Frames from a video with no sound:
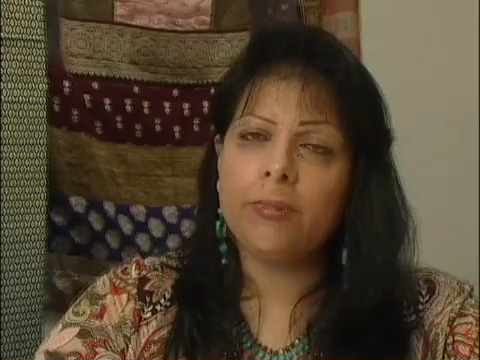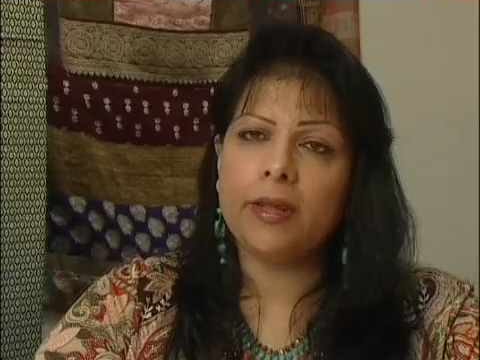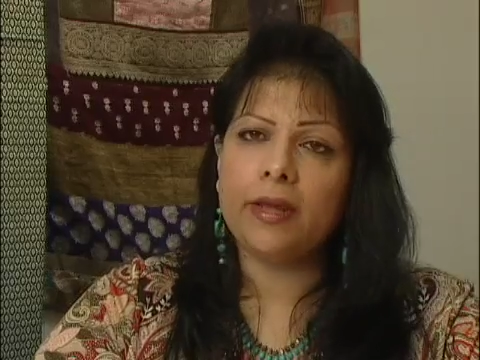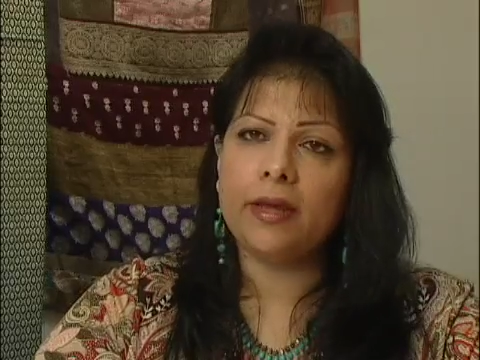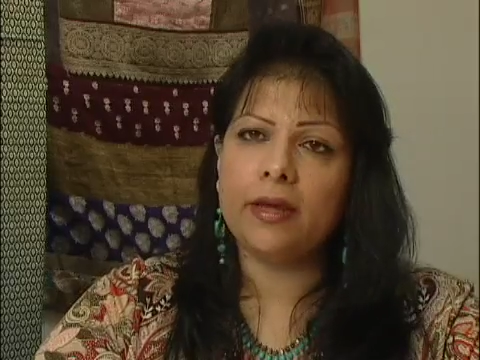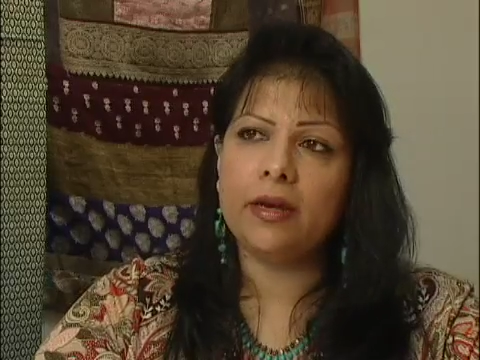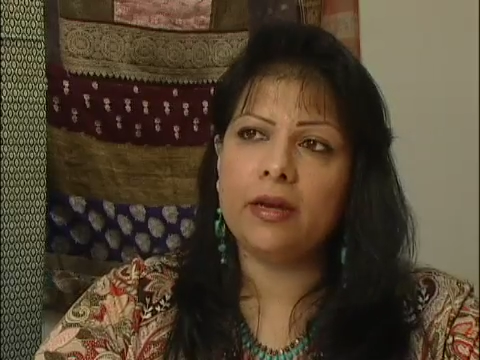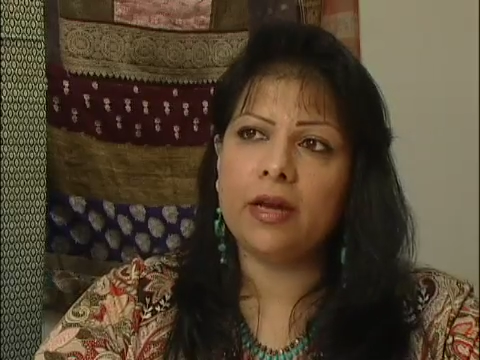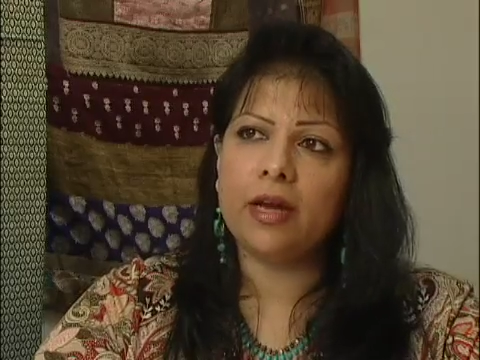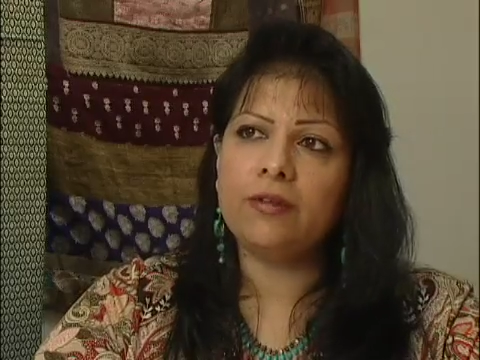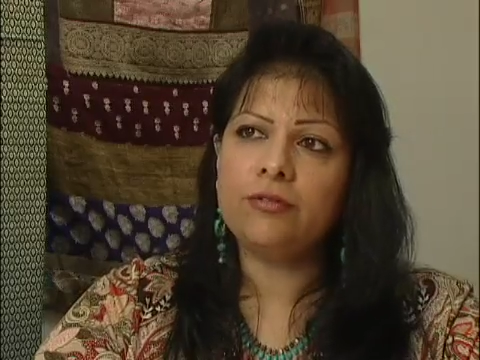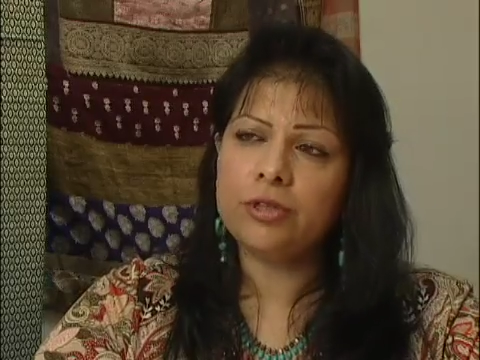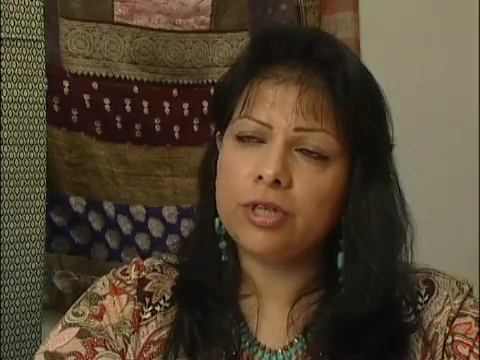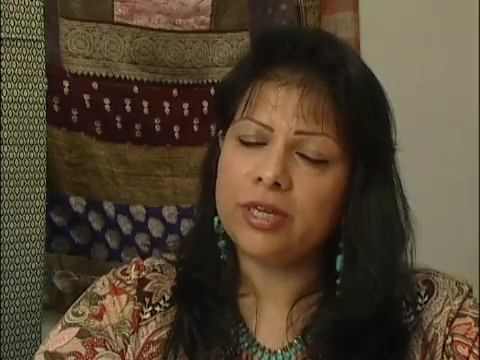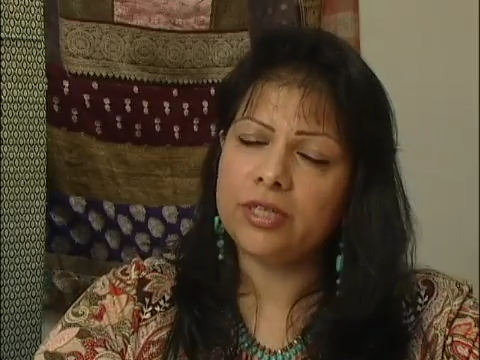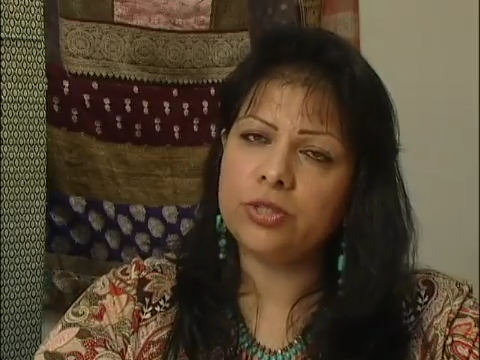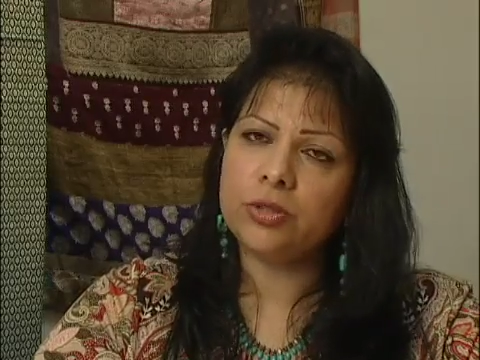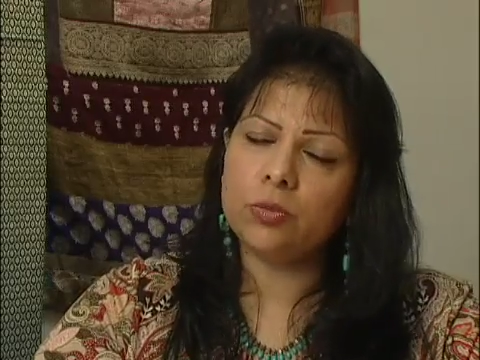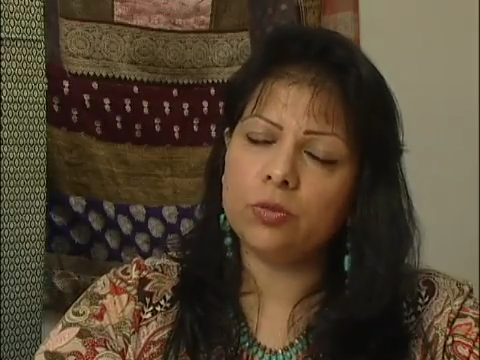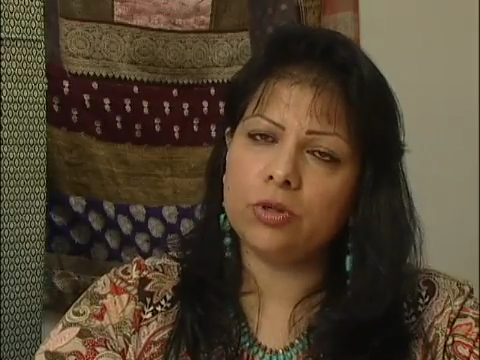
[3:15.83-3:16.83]
And I've
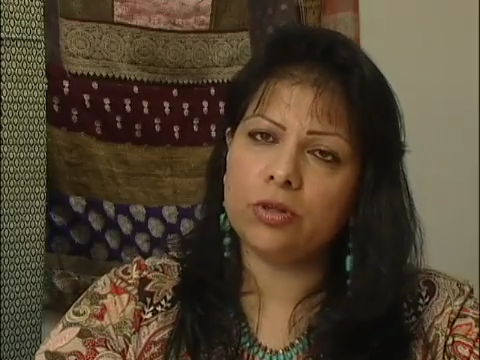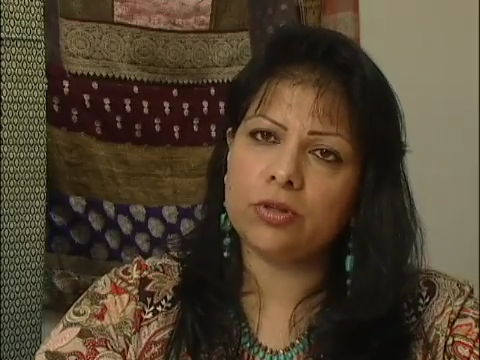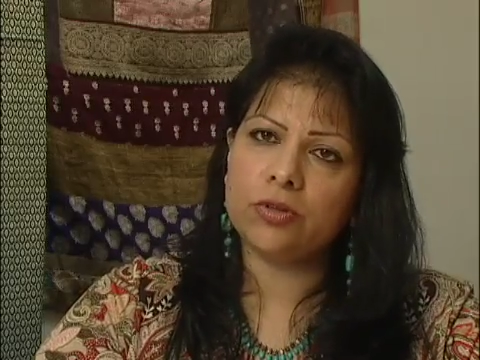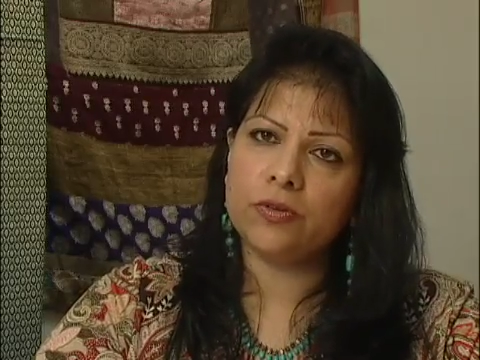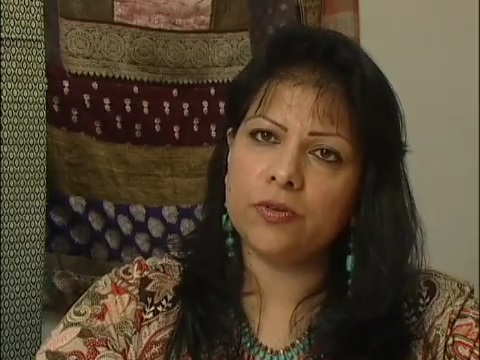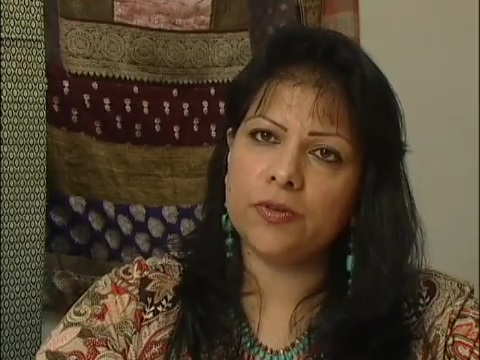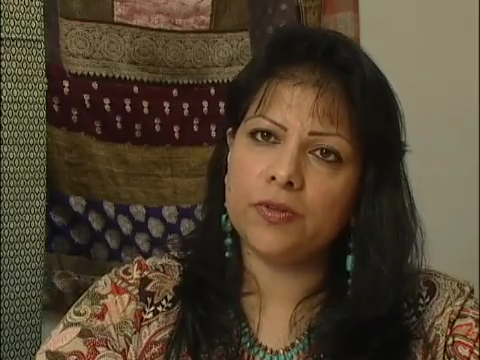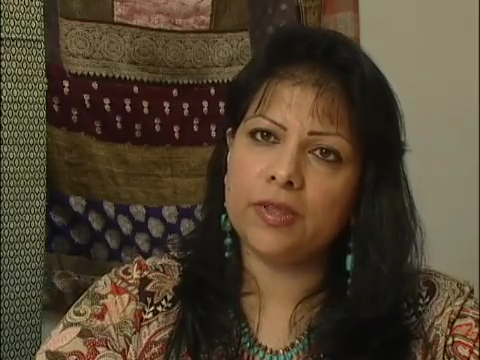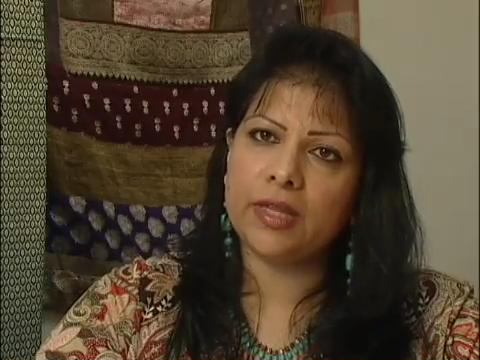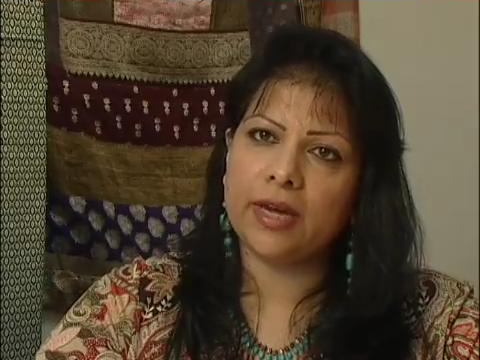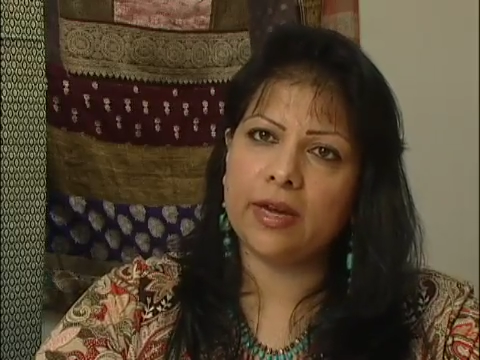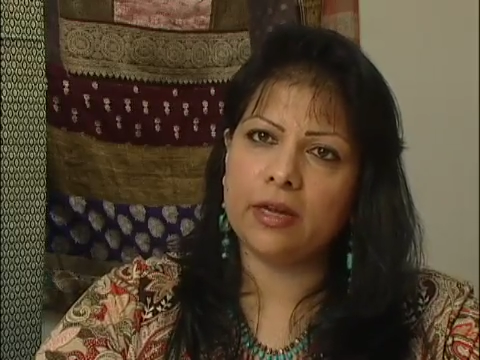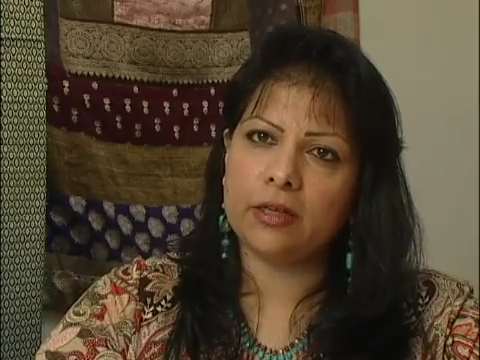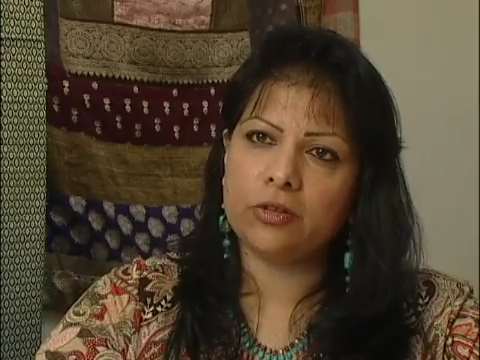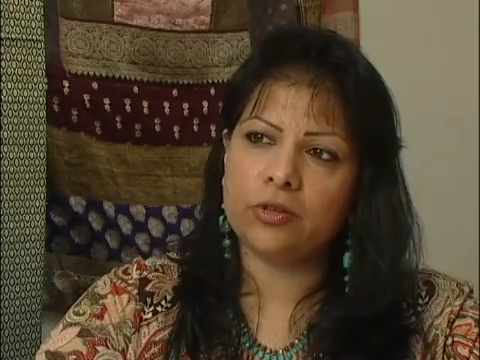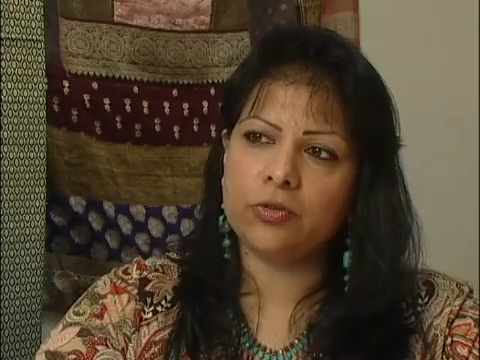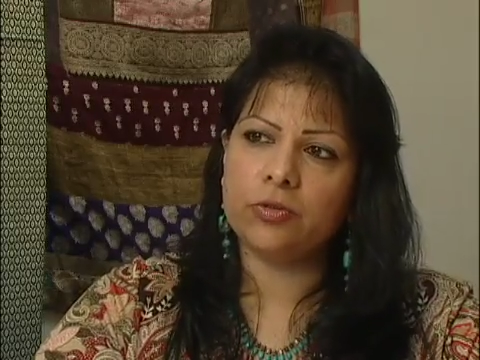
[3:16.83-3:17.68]
tried to work through that